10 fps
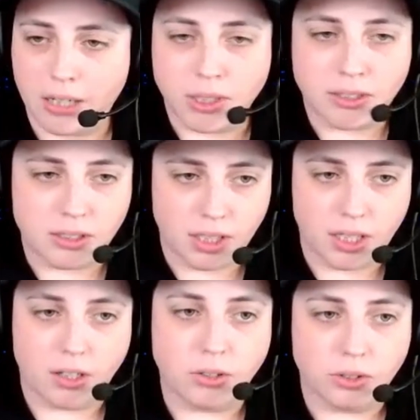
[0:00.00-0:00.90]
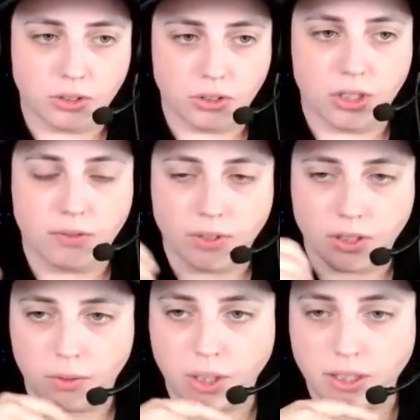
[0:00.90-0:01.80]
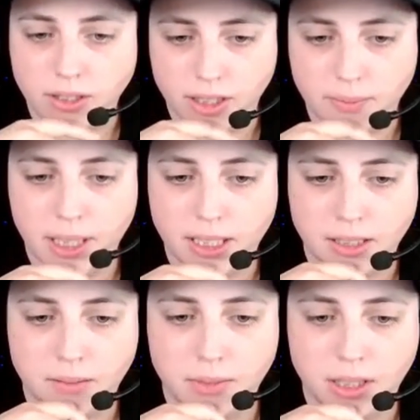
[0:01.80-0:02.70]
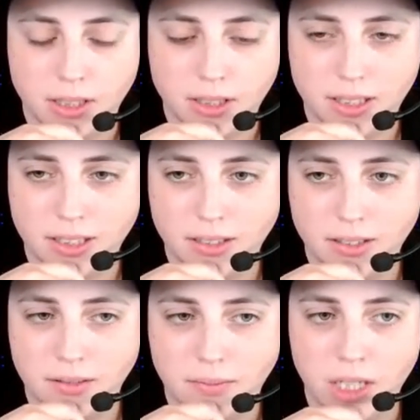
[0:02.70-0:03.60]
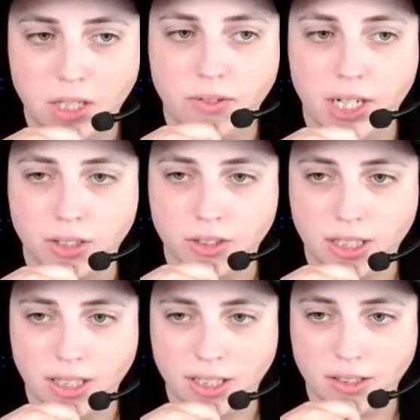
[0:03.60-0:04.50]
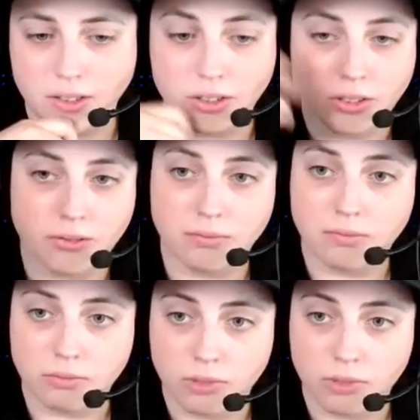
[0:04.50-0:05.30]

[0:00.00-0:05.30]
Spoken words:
almost is like a culture shift of what is expected in manufacturing and certain